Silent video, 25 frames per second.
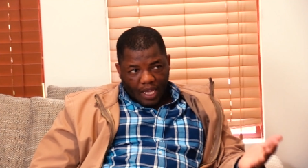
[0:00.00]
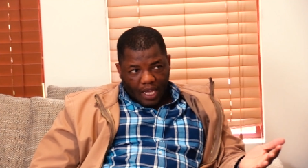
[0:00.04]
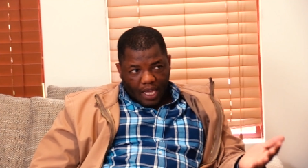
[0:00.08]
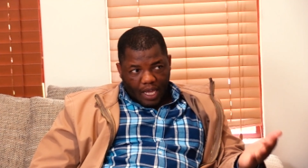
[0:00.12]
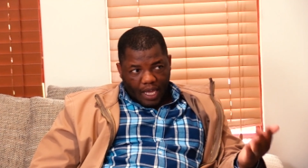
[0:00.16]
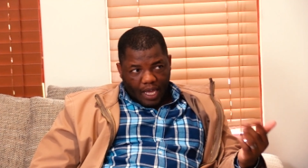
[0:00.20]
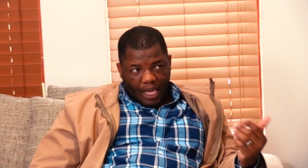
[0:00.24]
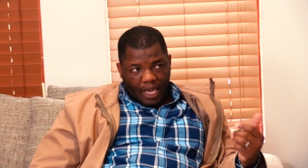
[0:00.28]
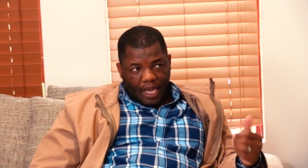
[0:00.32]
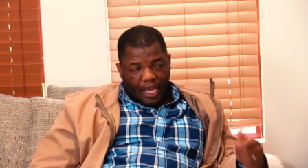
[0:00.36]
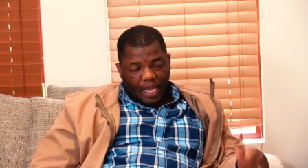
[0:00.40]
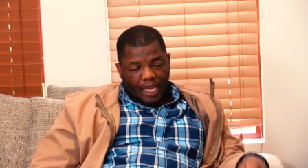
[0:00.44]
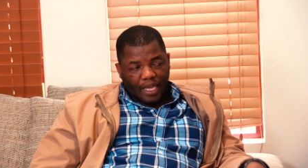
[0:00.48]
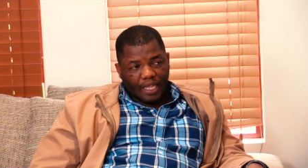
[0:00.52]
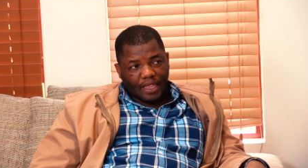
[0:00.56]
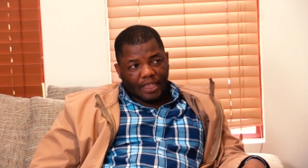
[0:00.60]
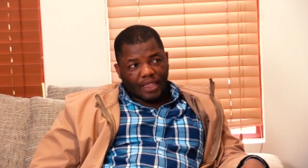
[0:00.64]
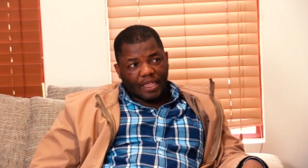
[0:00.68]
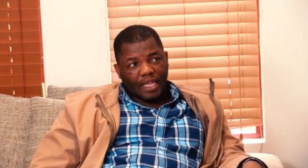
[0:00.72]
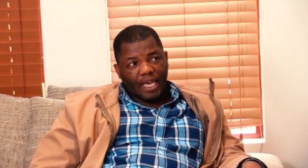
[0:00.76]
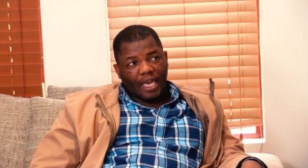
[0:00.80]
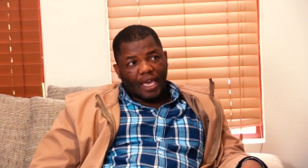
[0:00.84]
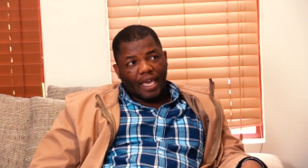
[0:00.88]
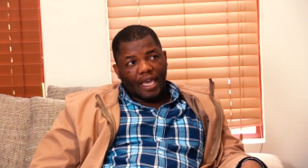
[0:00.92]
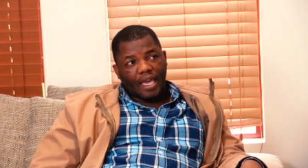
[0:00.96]
Uh, in
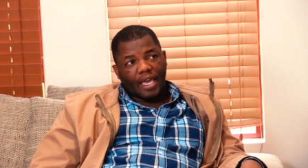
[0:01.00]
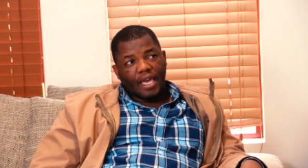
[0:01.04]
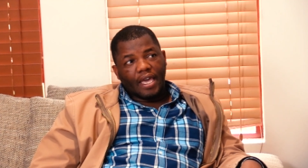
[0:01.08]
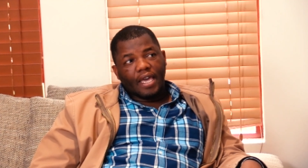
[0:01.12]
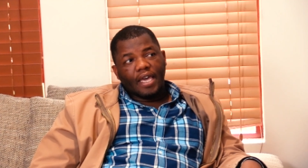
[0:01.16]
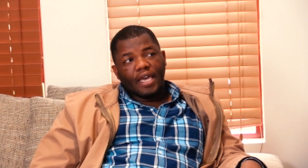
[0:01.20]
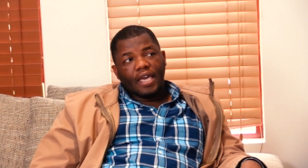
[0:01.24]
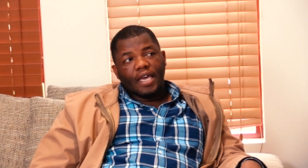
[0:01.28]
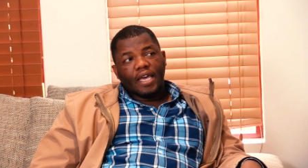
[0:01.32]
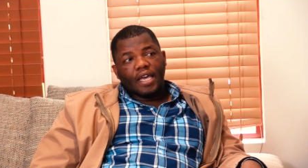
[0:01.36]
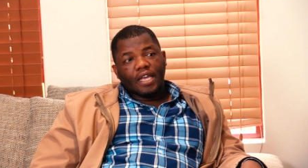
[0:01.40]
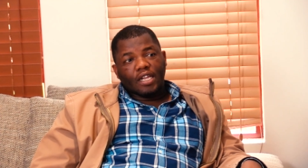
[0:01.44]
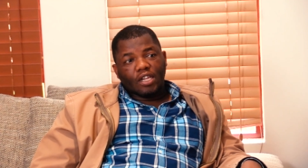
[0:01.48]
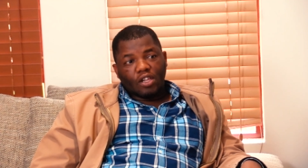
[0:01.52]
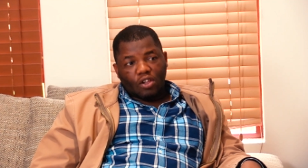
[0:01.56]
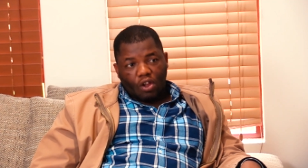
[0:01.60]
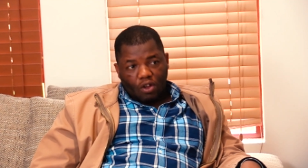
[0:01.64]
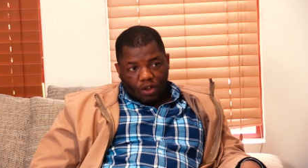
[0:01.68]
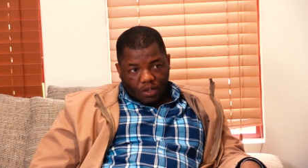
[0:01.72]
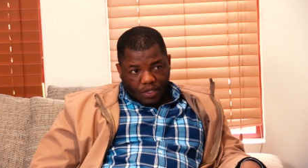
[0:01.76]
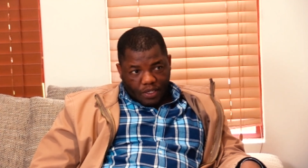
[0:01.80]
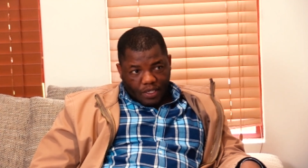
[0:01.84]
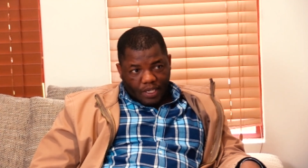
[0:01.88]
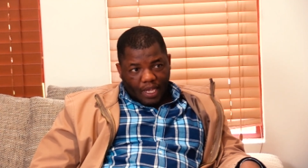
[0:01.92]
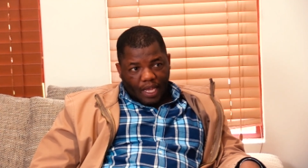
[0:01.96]
the
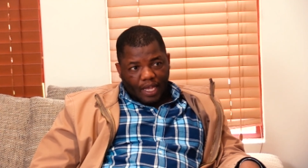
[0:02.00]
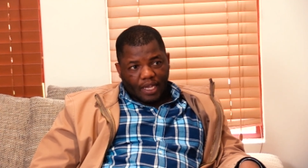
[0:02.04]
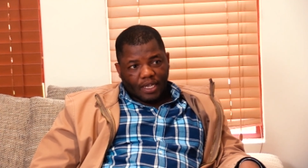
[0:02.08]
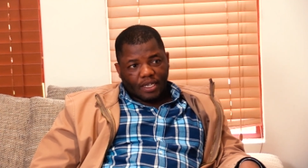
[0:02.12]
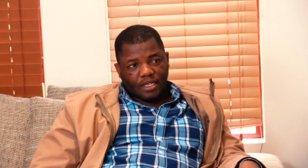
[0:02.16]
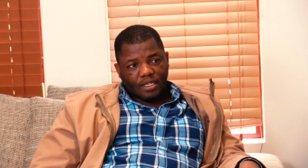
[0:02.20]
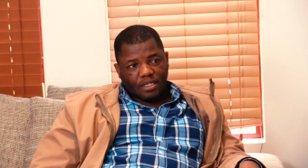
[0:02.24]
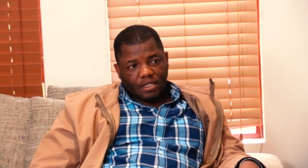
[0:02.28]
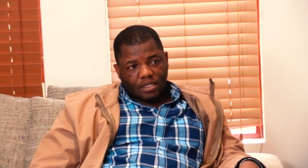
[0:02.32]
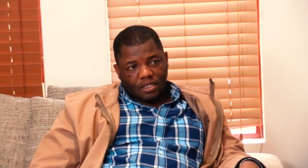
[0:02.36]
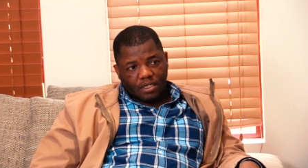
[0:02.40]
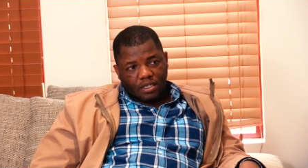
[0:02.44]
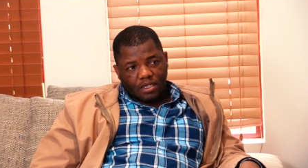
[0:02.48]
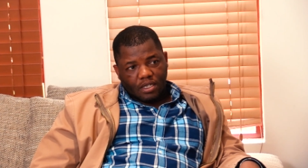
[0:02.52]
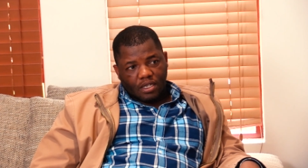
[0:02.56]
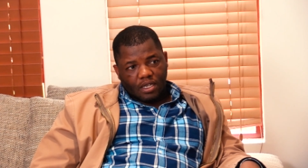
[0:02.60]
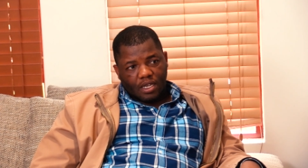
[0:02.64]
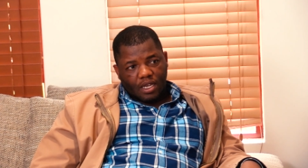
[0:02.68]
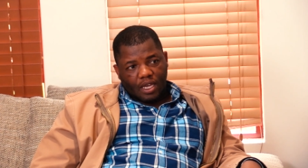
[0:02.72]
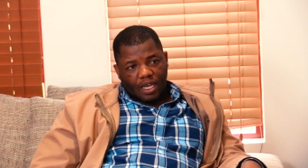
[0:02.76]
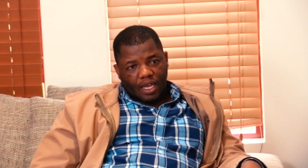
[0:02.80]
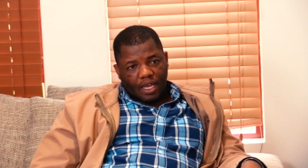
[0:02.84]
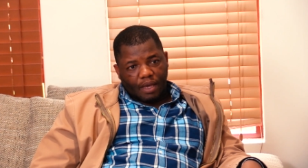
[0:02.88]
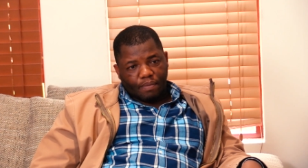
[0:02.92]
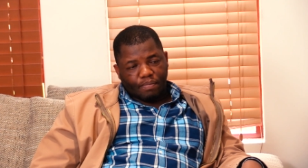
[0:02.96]
Xhosa
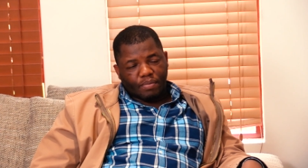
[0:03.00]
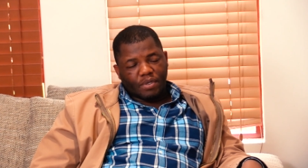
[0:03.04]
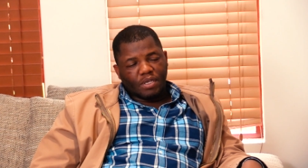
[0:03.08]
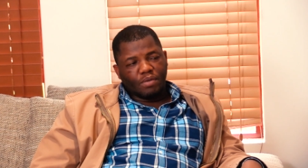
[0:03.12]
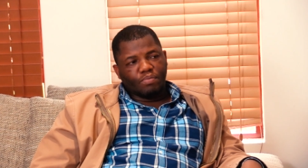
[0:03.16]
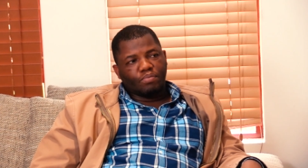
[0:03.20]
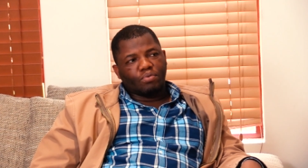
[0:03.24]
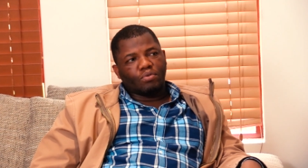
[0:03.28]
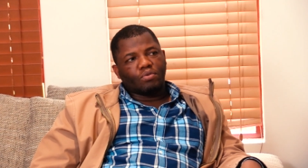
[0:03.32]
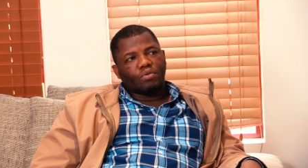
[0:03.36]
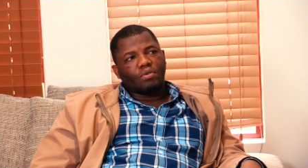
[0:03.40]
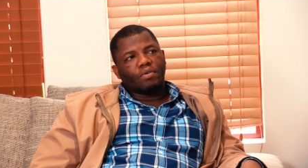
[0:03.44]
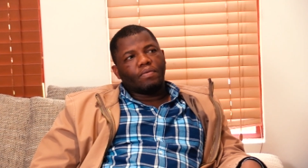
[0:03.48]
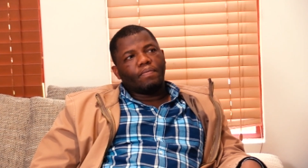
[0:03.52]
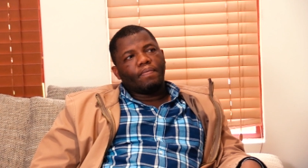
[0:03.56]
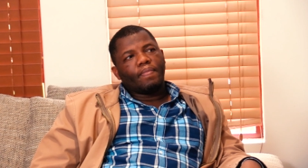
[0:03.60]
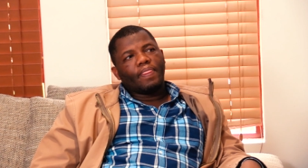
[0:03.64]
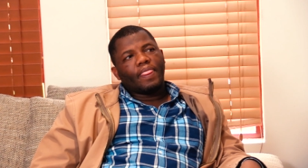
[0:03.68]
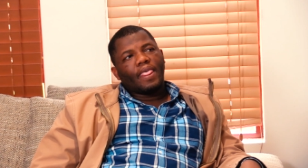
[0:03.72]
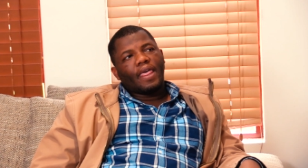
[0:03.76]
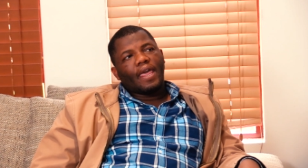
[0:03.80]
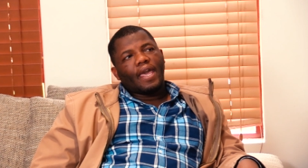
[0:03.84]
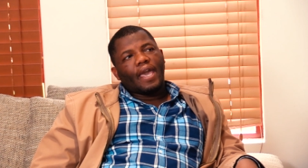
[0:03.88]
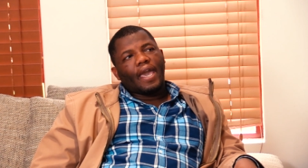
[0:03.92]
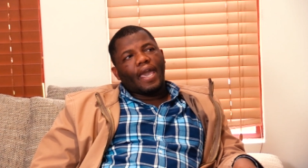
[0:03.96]
uh, people
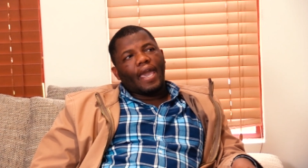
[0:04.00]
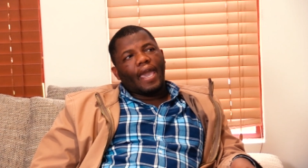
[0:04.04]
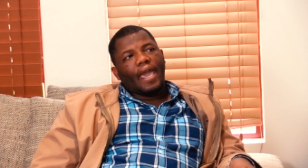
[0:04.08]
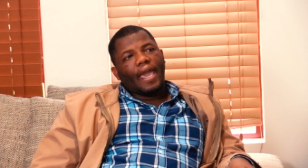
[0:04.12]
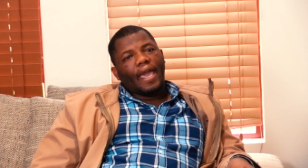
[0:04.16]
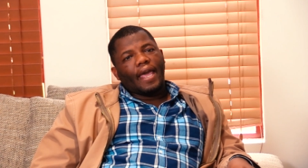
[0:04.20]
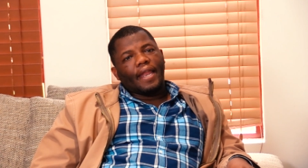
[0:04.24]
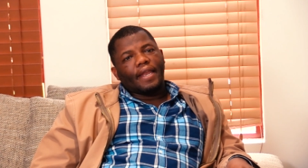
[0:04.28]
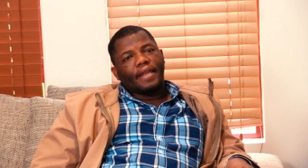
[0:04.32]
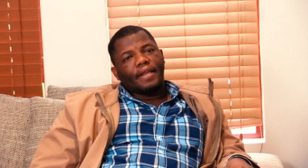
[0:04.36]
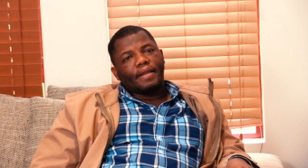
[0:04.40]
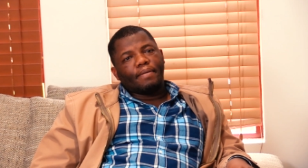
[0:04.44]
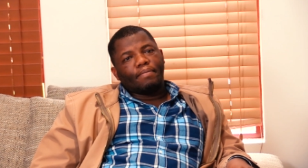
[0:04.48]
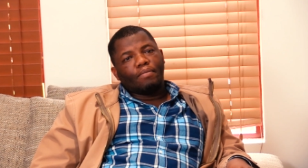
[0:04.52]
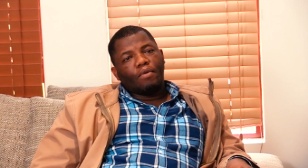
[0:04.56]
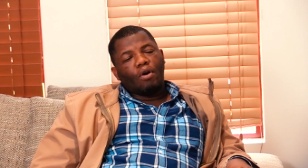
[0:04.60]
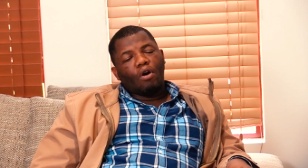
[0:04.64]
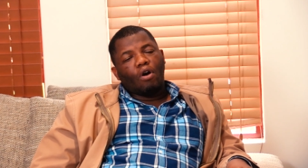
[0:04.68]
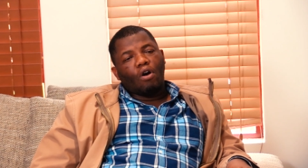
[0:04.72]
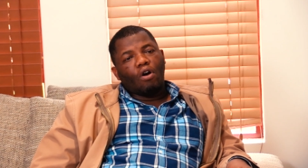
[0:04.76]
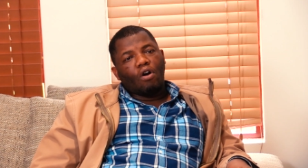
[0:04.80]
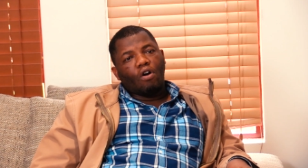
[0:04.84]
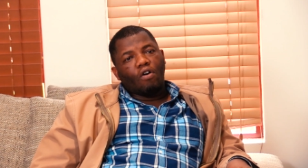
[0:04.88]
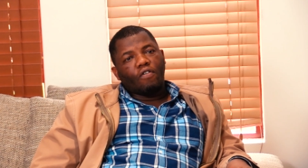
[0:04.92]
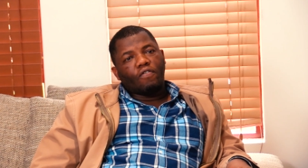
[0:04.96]
and
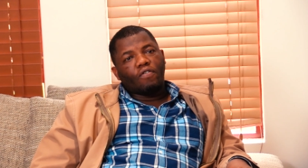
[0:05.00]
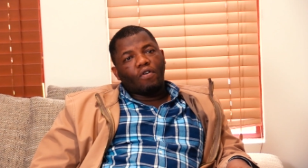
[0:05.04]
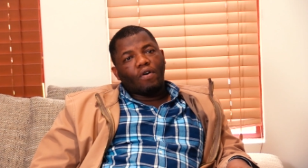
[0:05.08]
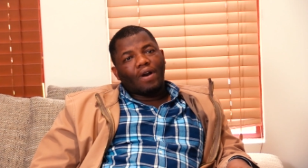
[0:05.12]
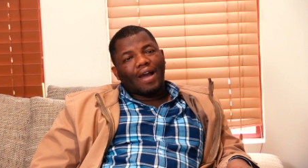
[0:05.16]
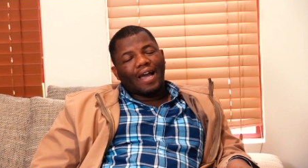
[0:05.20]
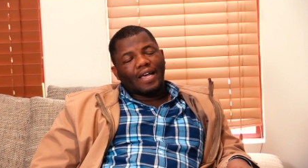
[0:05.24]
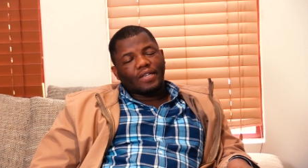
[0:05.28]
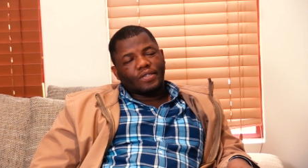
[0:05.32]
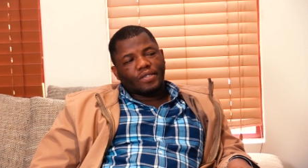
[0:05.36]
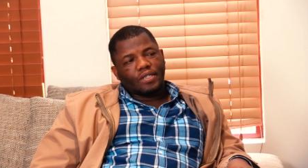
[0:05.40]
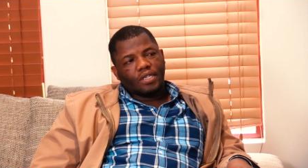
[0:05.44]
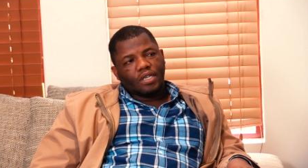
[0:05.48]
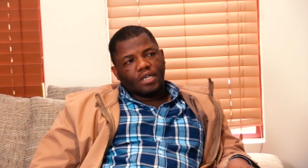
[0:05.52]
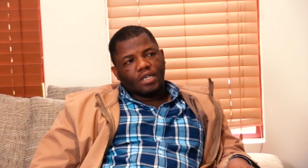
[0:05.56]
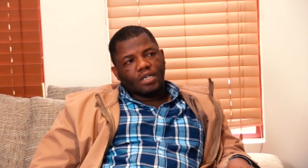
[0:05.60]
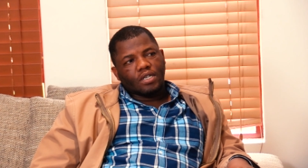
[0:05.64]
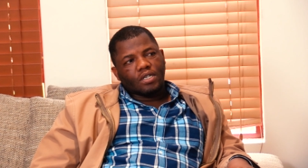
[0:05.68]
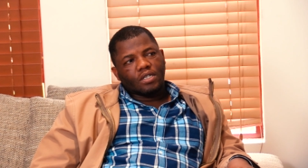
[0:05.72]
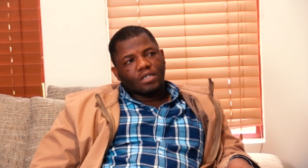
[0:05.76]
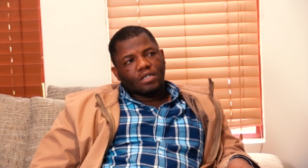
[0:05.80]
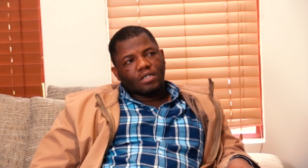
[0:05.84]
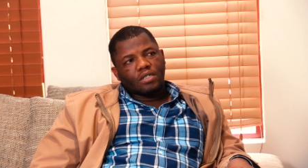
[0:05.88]
more focusing